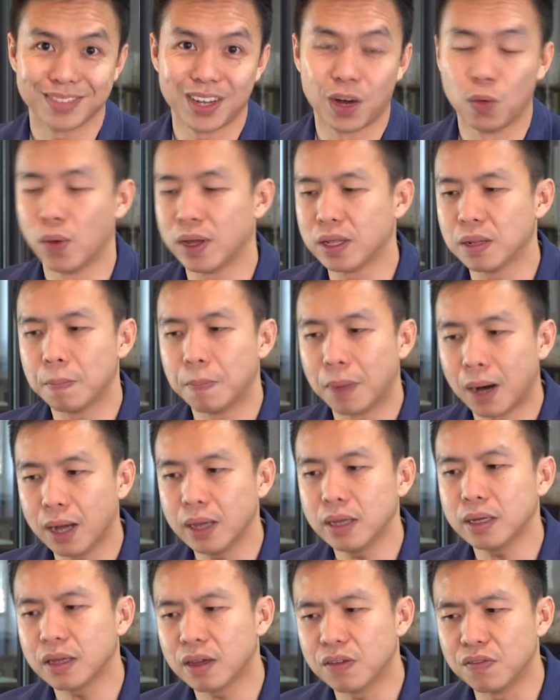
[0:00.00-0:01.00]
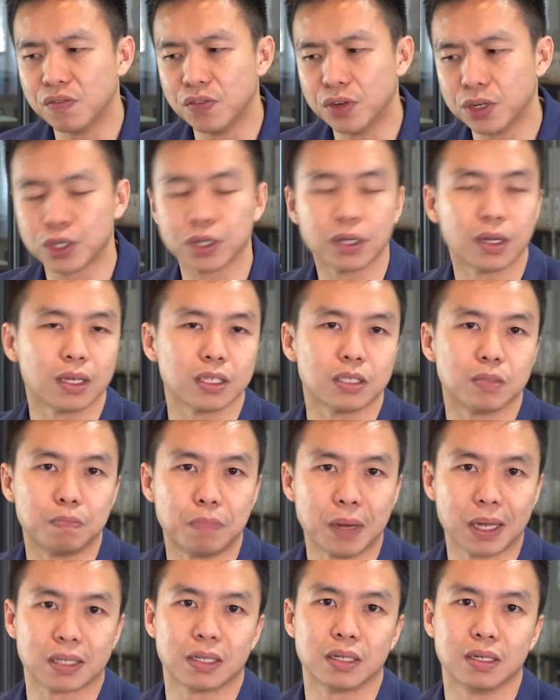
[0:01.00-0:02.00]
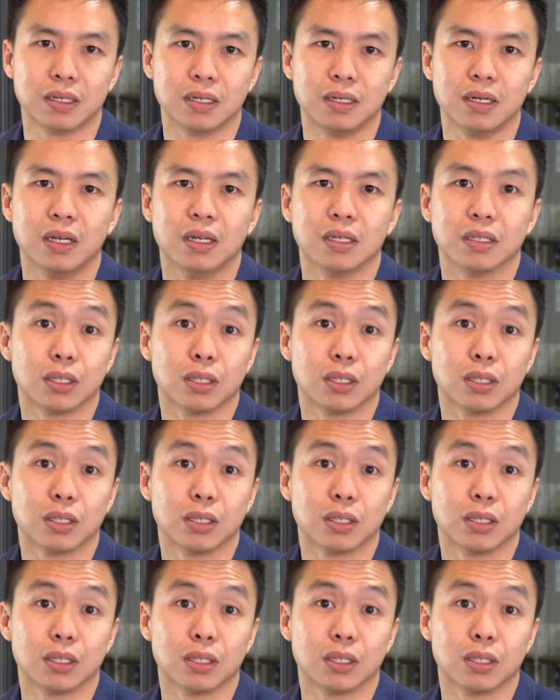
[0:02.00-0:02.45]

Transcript: Now when the buyer can visualize better,